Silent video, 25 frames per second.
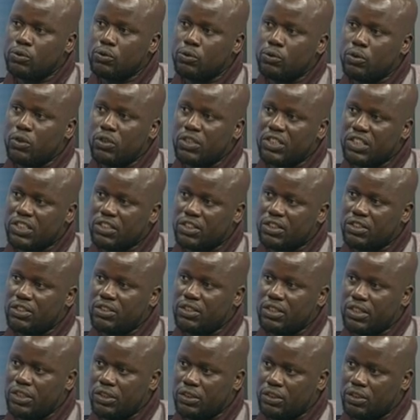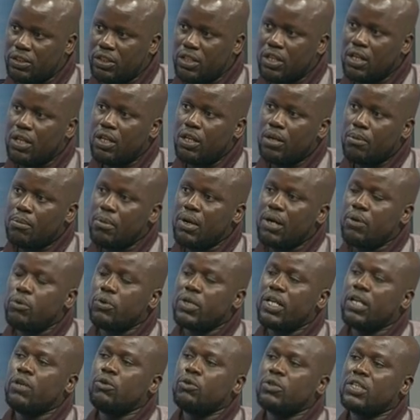contestants each. Okay. But
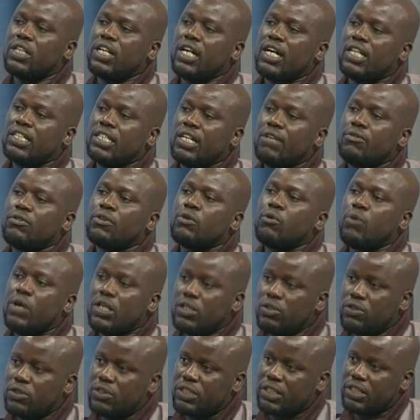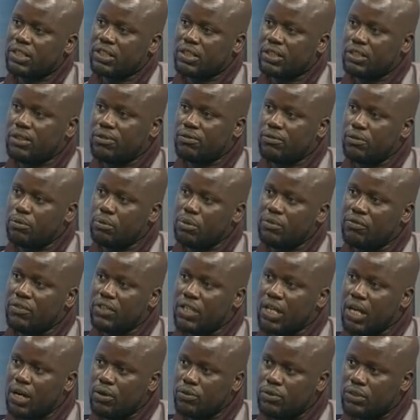we are looking at having 1 contestant from every
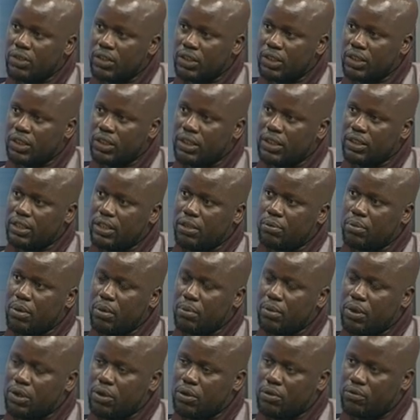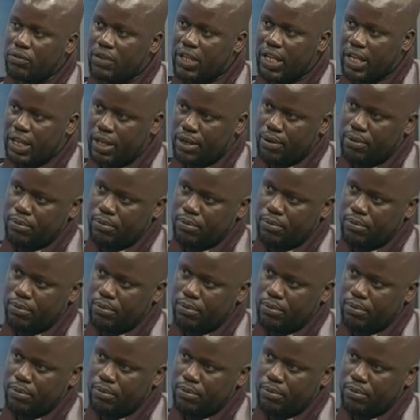county in the Republic of Kenya.